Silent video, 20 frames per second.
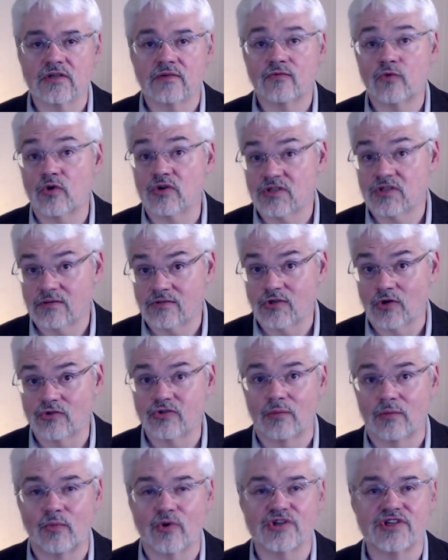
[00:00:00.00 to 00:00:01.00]
Of course, it's also
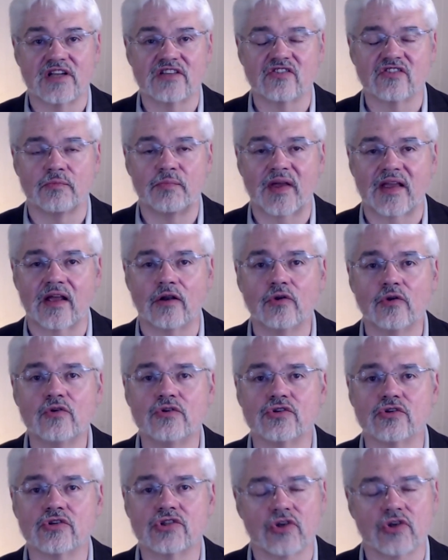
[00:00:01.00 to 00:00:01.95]
more chance of picking losers,